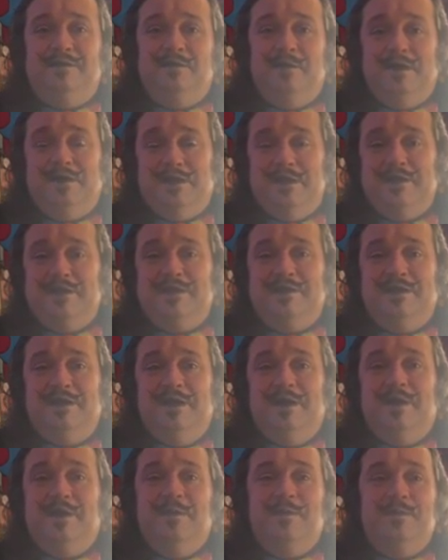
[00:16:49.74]
Which is,
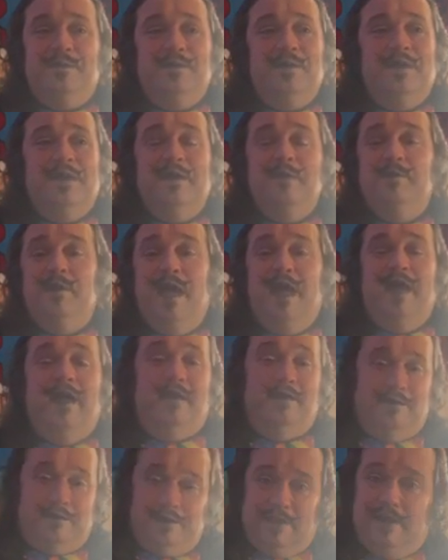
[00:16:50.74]
you know,
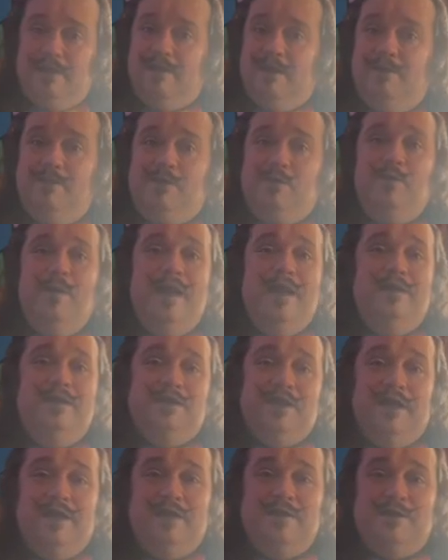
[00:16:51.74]
and then the
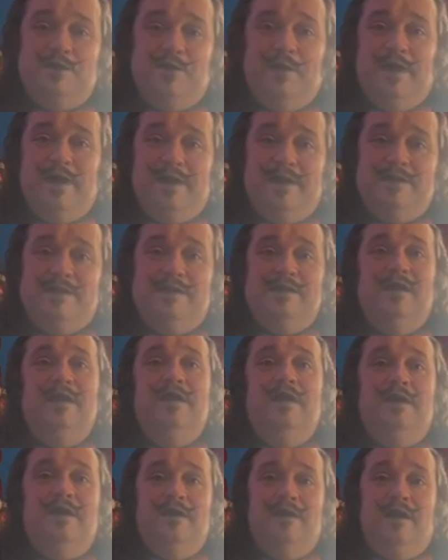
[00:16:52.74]
meningitis twice,
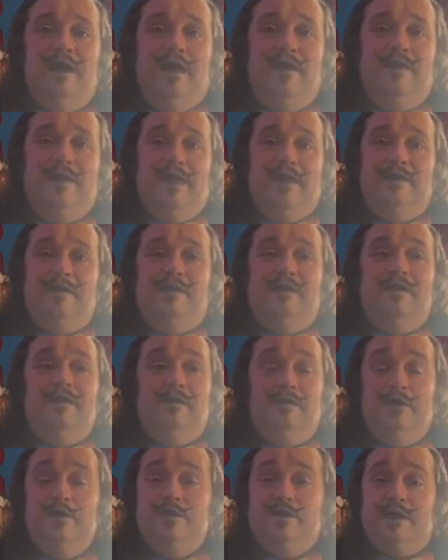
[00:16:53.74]
and then the
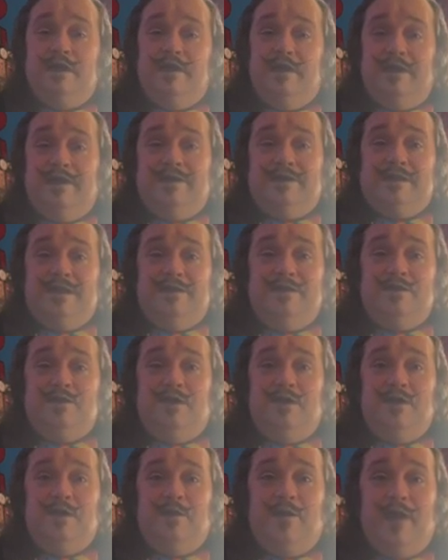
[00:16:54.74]
losing an egg-sized
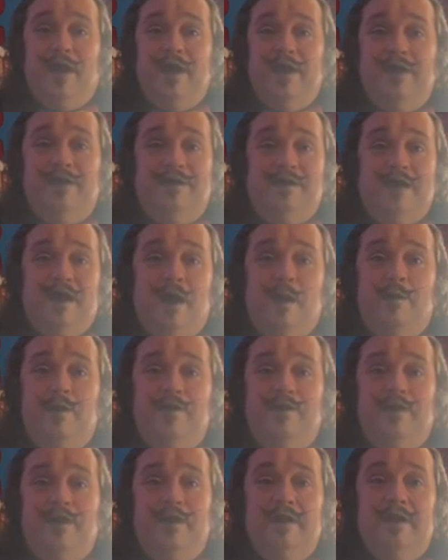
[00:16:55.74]
chunk of brain on top
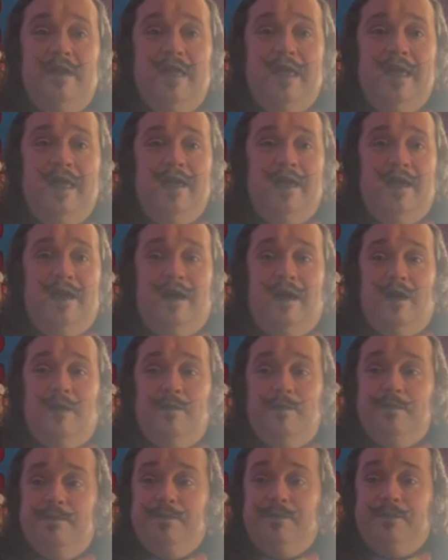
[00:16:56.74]
of it.
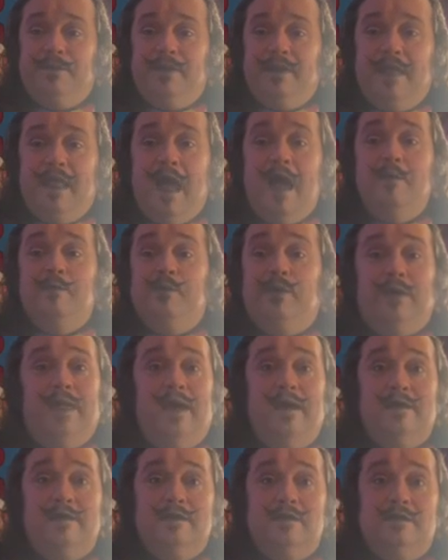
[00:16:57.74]
I'm
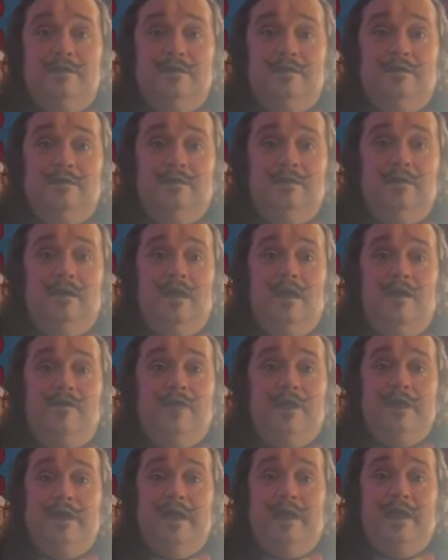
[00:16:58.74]
blessed.
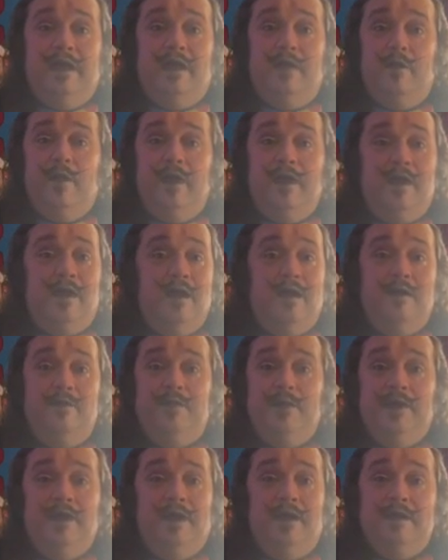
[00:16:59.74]
Every day I wake
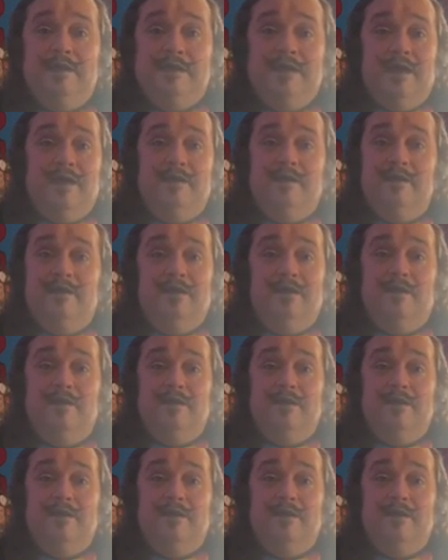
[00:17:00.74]
up and I say that, you know,